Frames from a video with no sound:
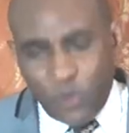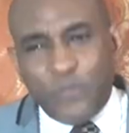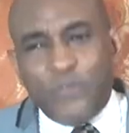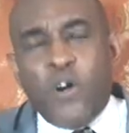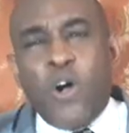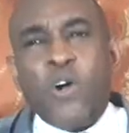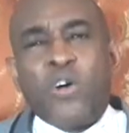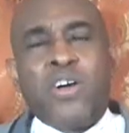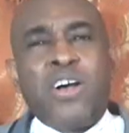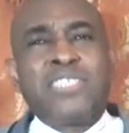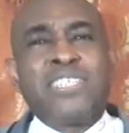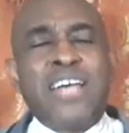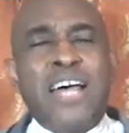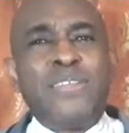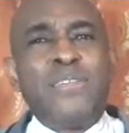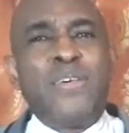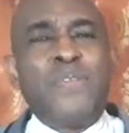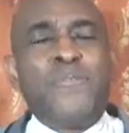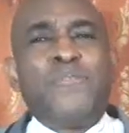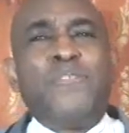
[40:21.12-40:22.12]
to focus
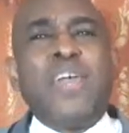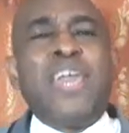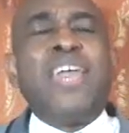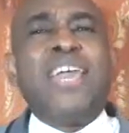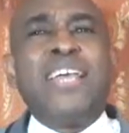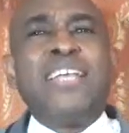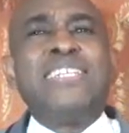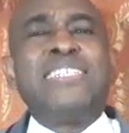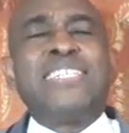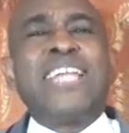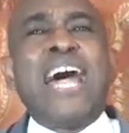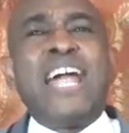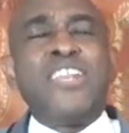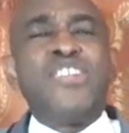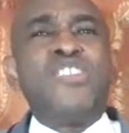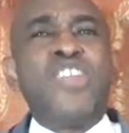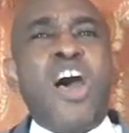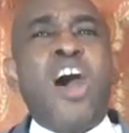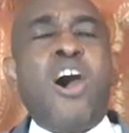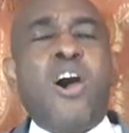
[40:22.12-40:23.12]
on the things
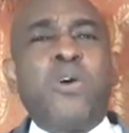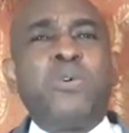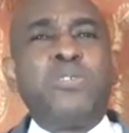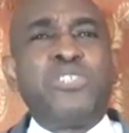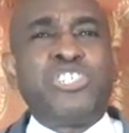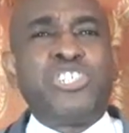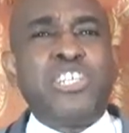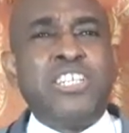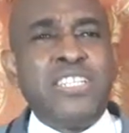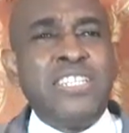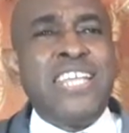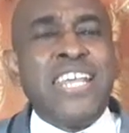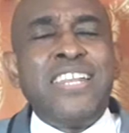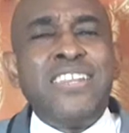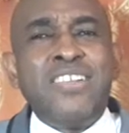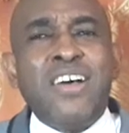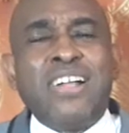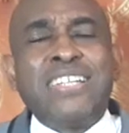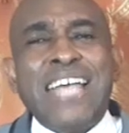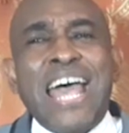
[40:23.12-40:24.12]
that now she
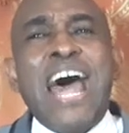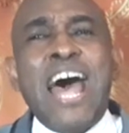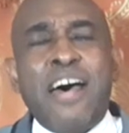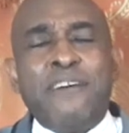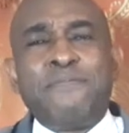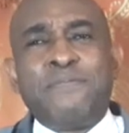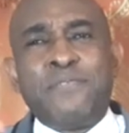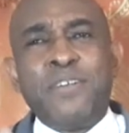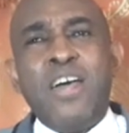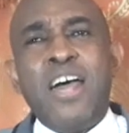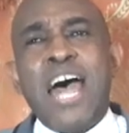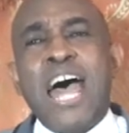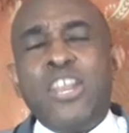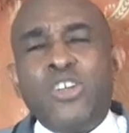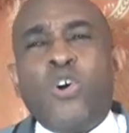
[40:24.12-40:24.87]
did not have